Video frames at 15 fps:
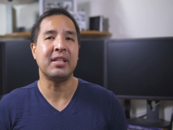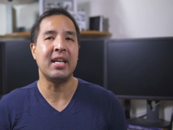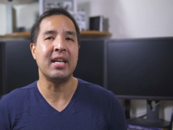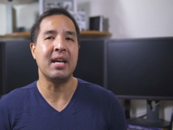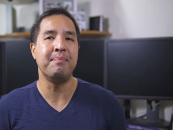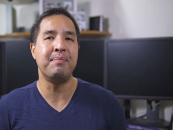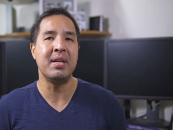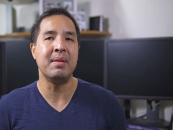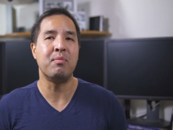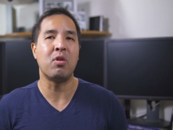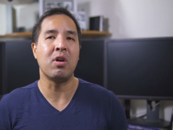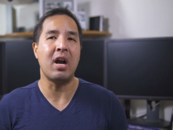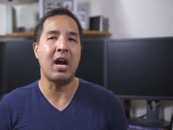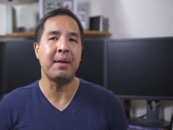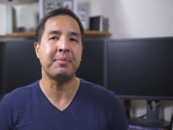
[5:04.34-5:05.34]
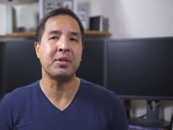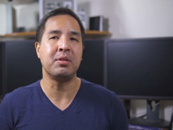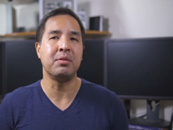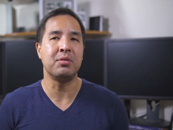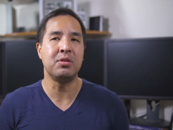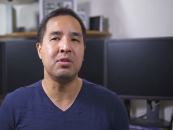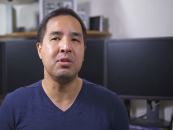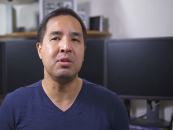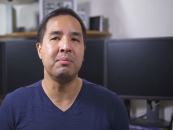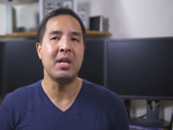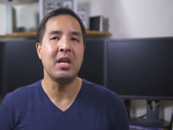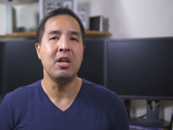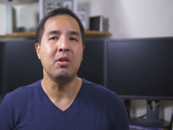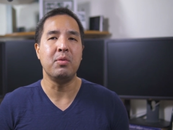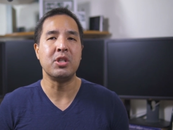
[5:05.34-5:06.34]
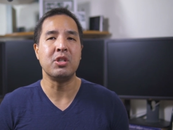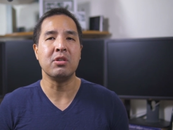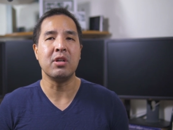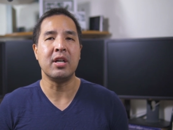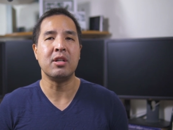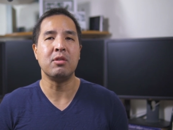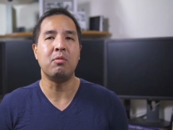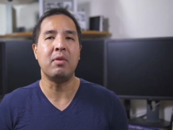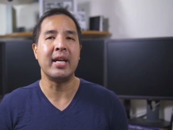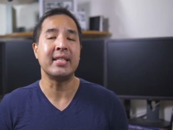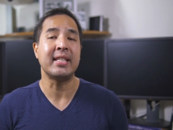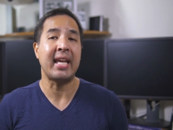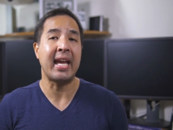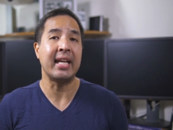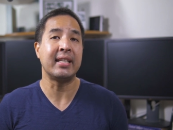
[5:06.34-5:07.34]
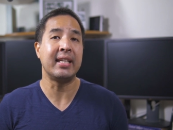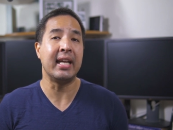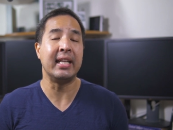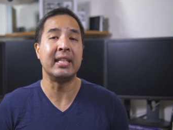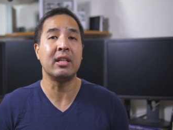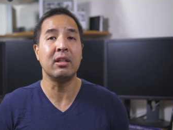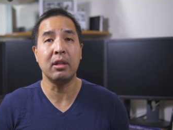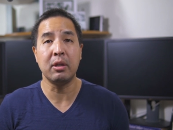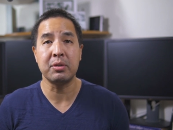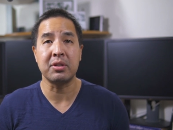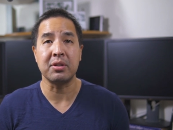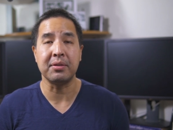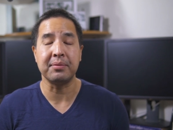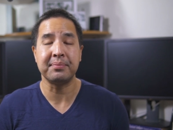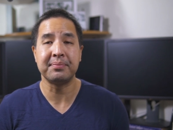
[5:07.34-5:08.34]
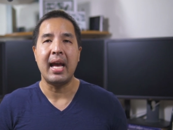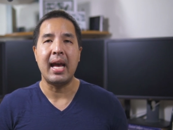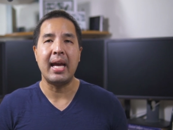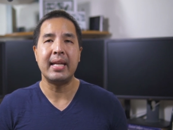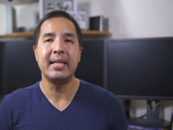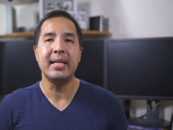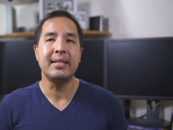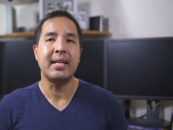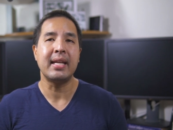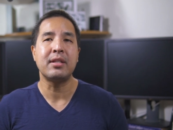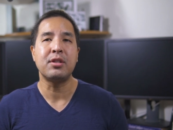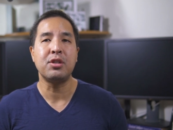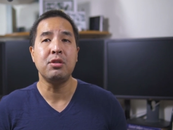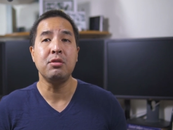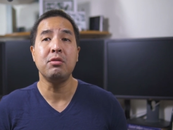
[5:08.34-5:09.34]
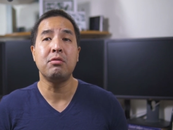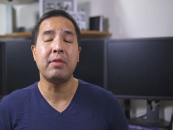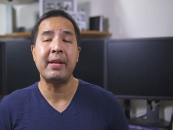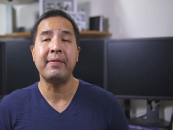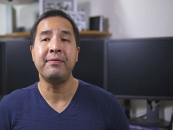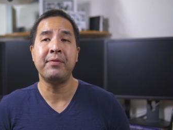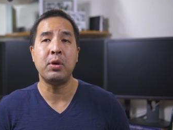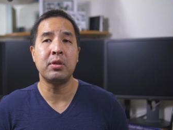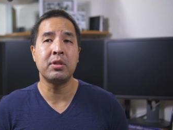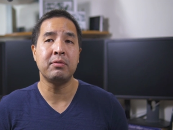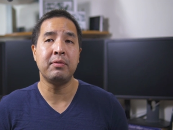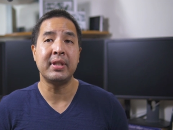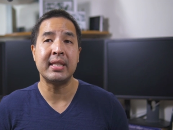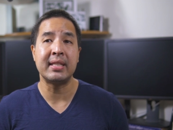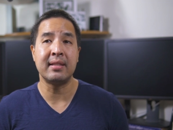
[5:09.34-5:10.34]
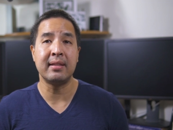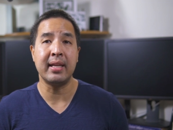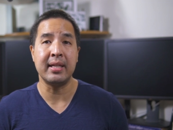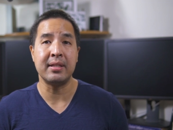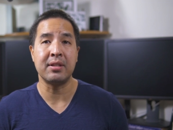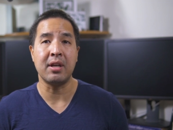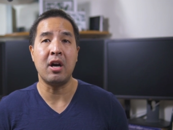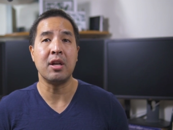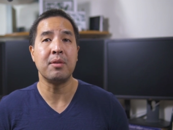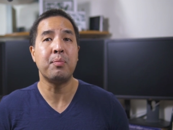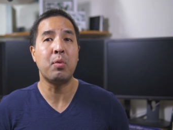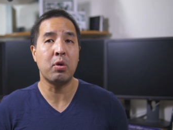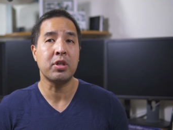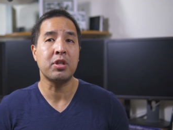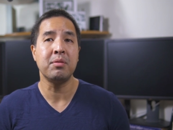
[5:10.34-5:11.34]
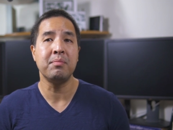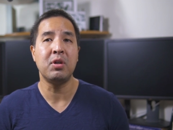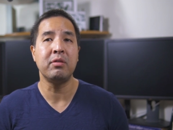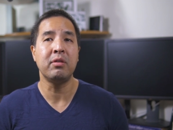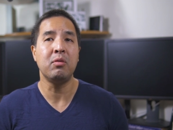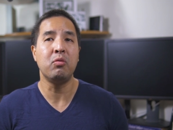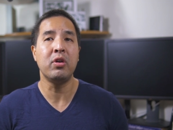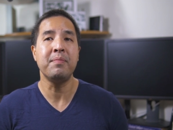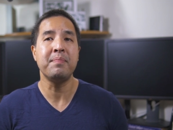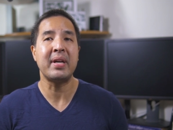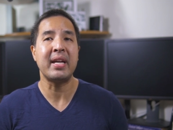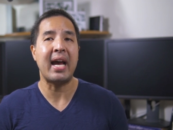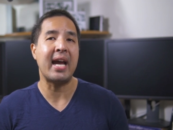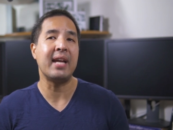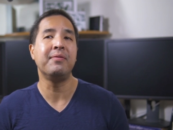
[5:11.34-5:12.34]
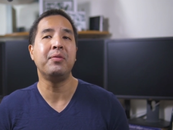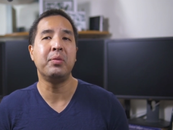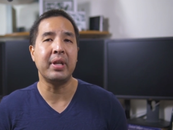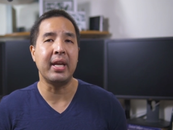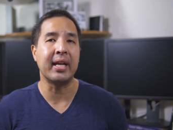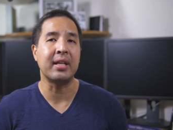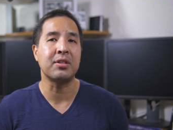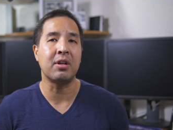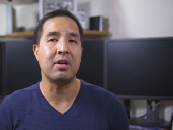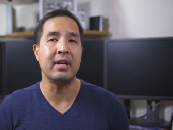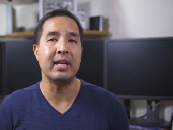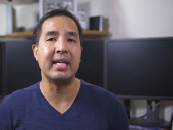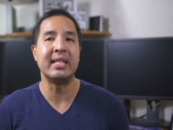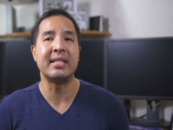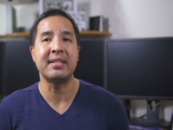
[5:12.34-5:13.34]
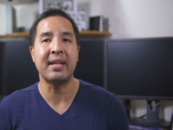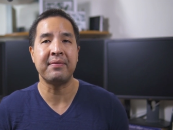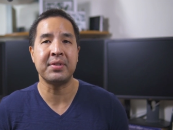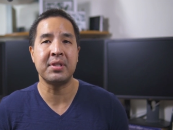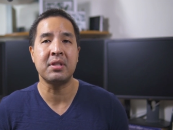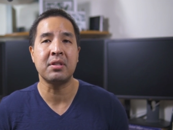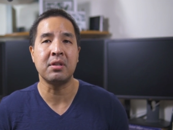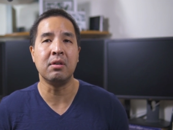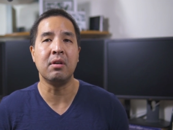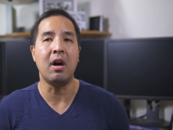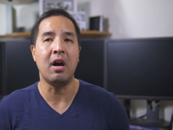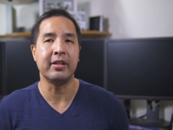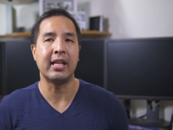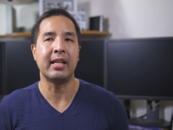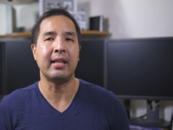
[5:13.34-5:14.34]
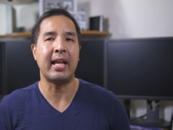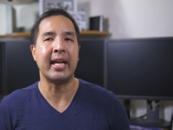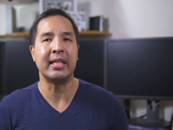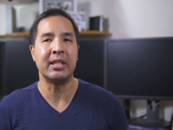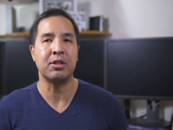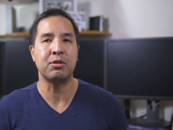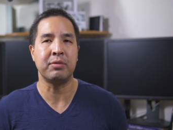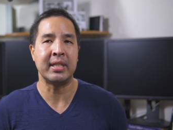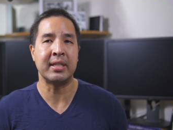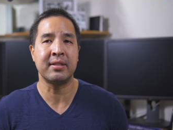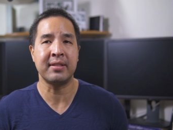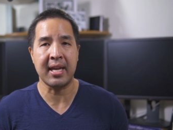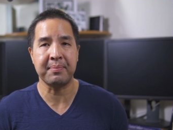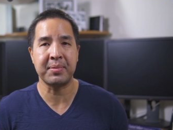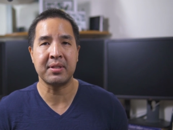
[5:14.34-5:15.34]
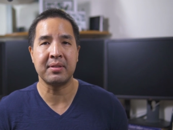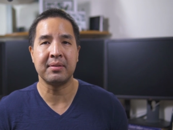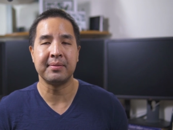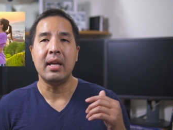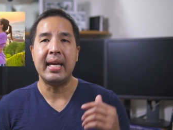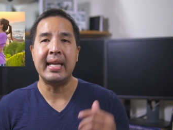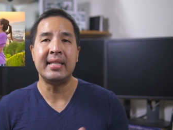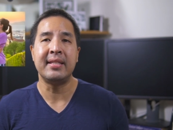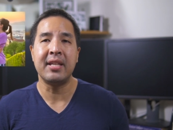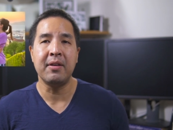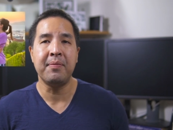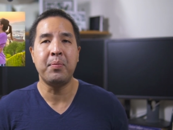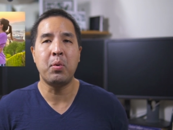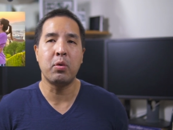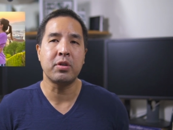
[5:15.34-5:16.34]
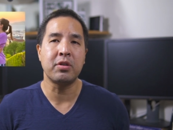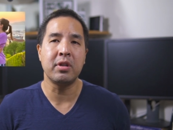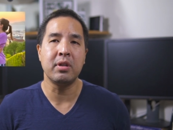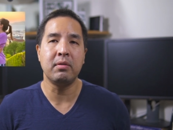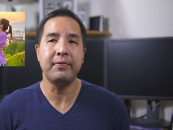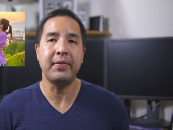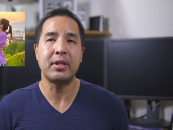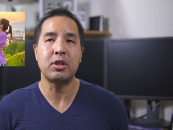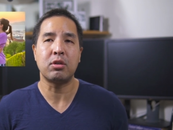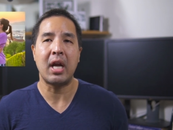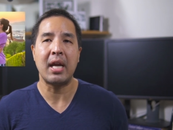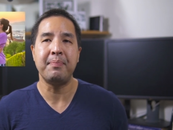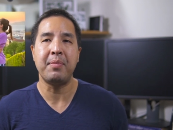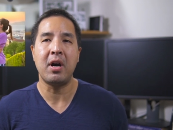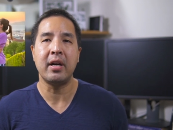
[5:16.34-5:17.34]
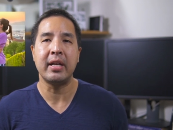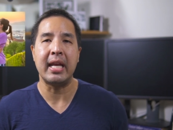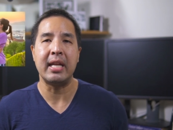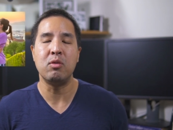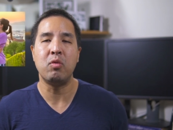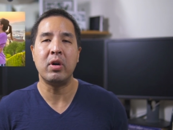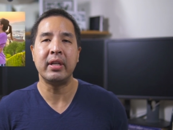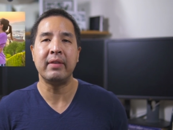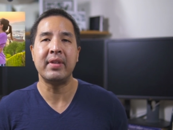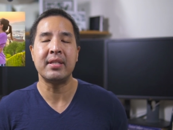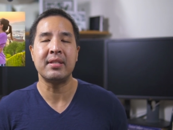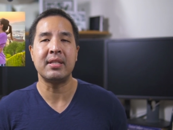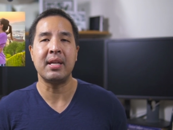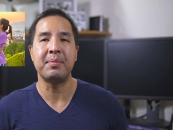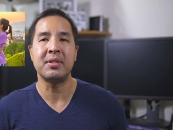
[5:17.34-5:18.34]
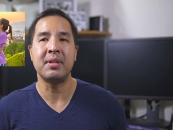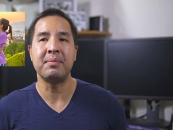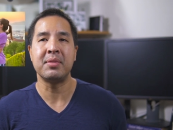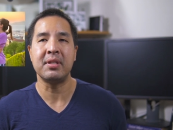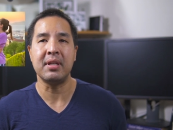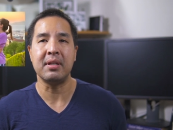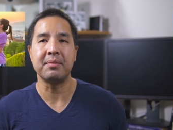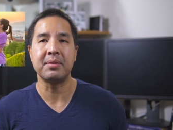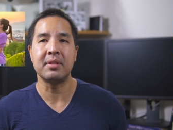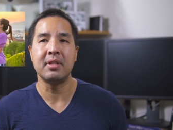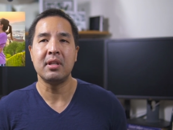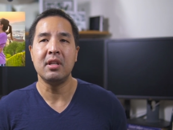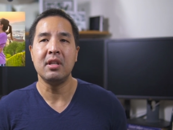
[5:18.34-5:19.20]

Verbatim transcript: get a bit more optical zoom when you otherwise can't get any closer. I did take two great photos with this lens on portrait mode with my iPhone XR in San Francisco on the Lyon Street Steps. A self-portrait with a tripod and one of the steps themselves.